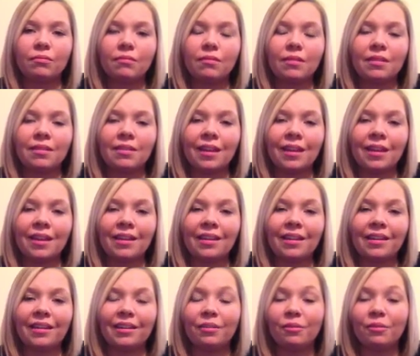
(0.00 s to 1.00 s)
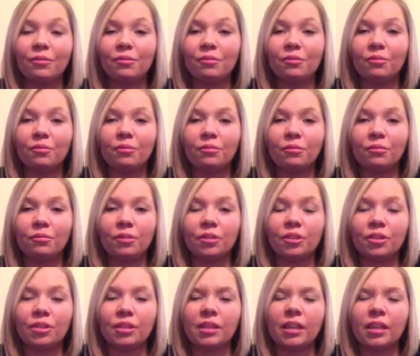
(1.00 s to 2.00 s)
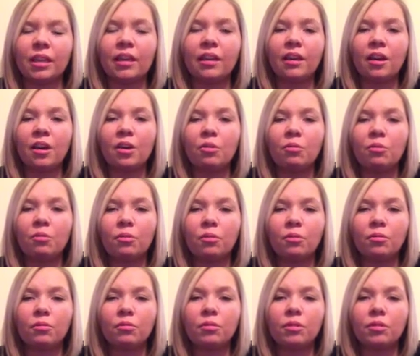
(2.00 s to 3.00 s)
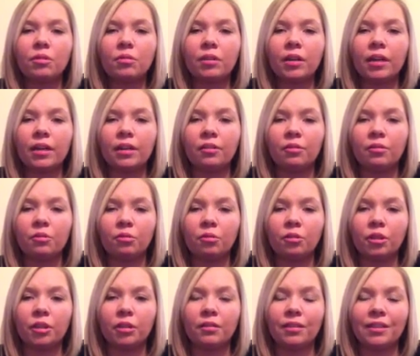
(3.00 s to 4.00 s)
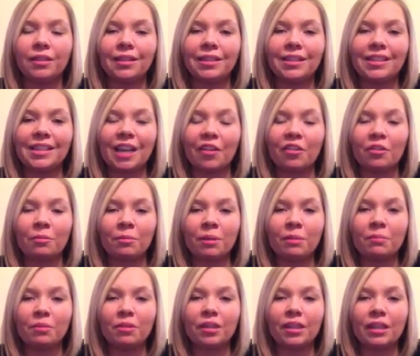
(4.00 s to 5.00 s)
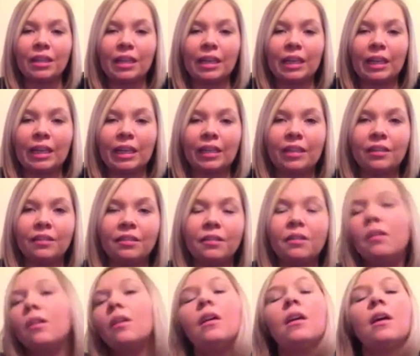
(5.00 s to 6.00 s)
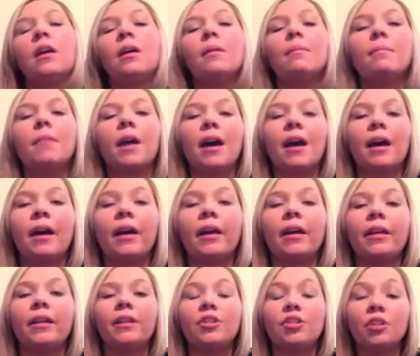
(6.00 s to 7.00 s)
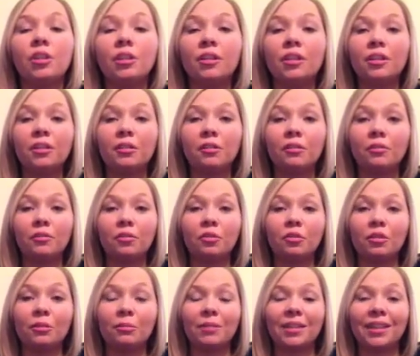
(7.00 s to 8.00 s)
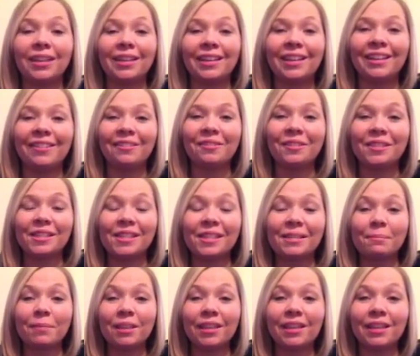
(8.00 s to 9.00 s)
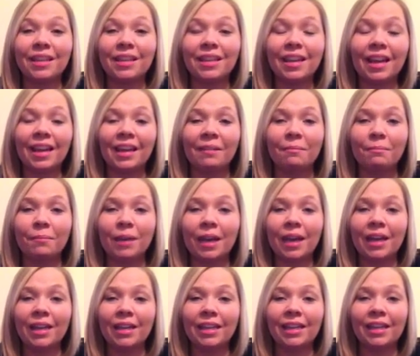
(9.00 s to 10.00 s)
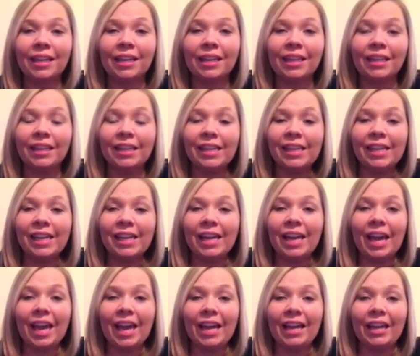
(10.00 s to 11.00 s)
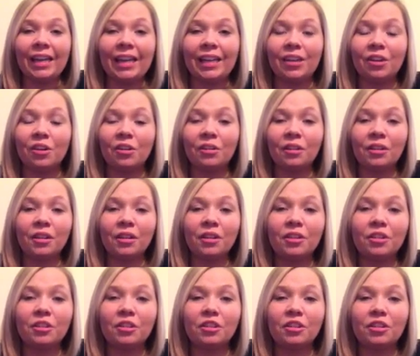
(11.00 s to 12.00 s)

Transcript: they would just say, oh, we'll go ahead and order you this. I remember getting in my cheerleading uniform, and it was big and baggy, and all the other